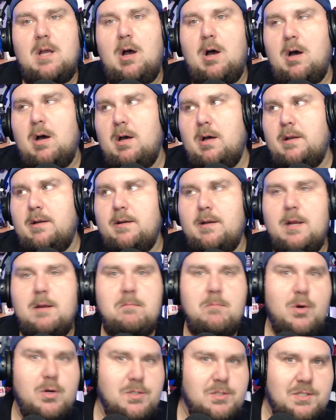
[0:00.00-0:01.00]
on
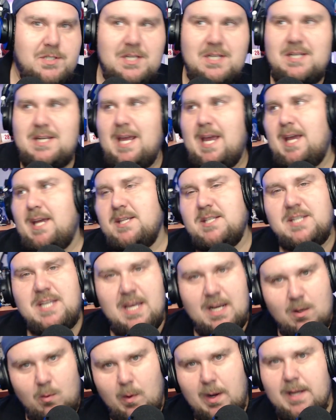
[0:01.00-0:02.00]
emergency days,
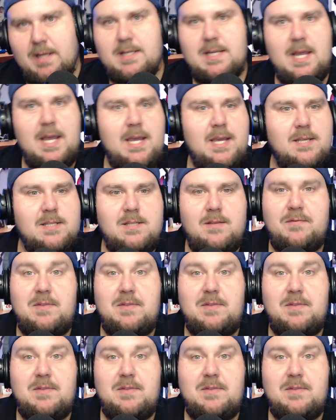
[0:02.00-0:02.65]
getaway days.